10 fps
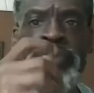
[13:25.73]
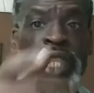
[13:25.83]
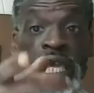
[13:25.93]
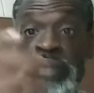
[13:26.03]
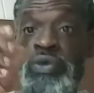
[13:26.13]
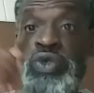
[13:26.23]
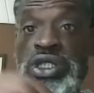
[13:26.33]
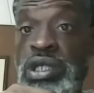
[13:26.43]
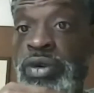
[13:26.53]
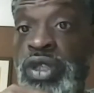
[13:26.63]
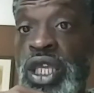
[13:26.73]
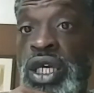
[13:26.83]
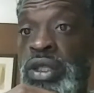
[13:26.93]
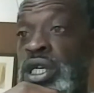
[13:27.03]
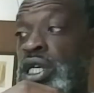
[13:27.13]
Even with some of the,
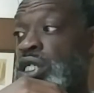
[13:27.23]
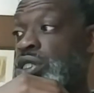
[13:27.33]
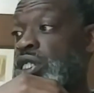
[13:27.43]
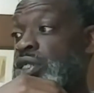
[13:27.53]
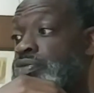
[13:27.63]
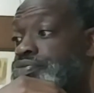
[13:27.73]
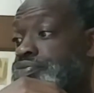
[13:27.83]
the, the,